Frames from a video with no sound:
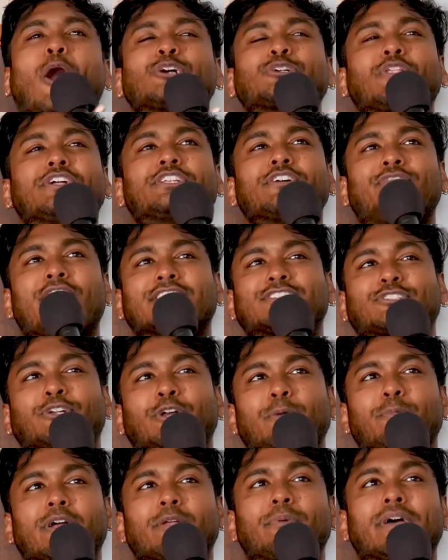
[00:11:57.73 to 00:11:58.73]
also the defense
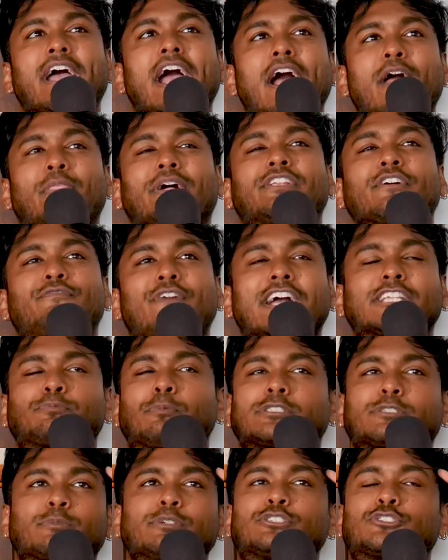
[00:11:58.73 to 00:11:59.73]
attorney, but the defense
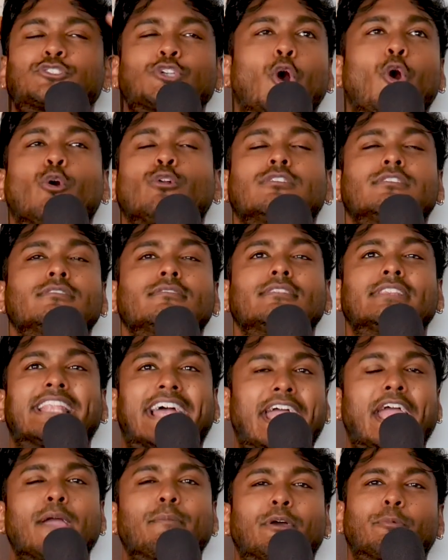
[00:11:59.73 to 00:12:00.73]
must have been so
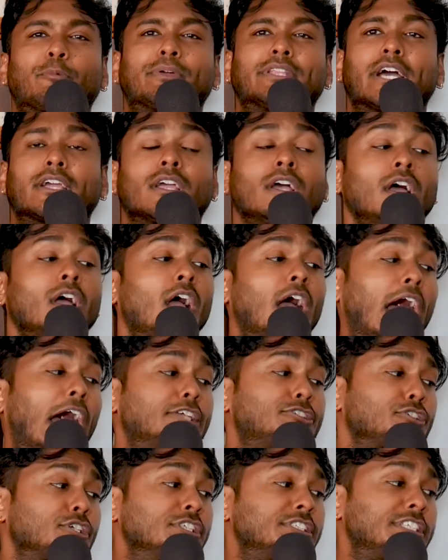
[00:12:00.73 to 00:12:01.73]
lame. have been like,
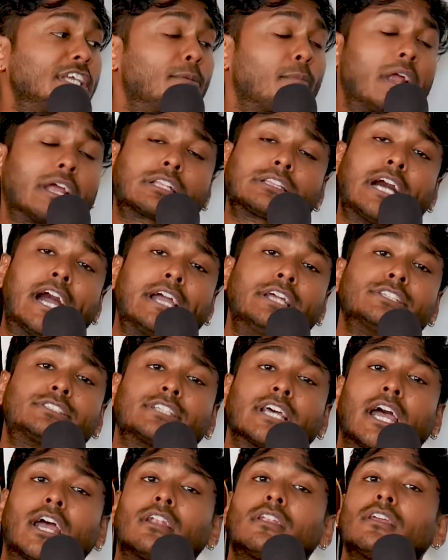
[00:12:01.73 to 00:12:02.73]
as you can see, my client
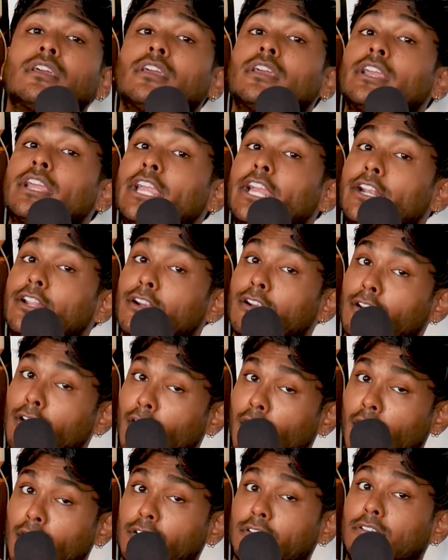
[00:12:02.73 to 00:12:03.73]
said he did
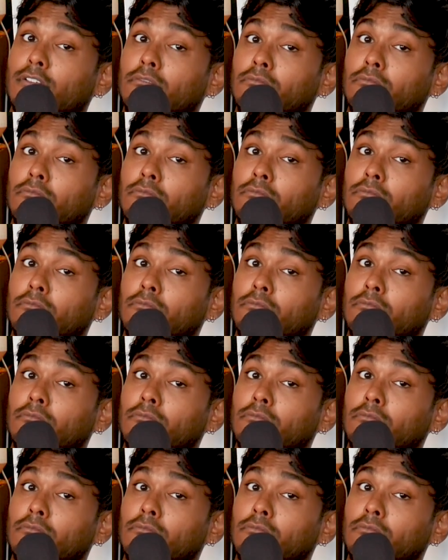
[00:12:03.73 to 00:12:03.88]
not.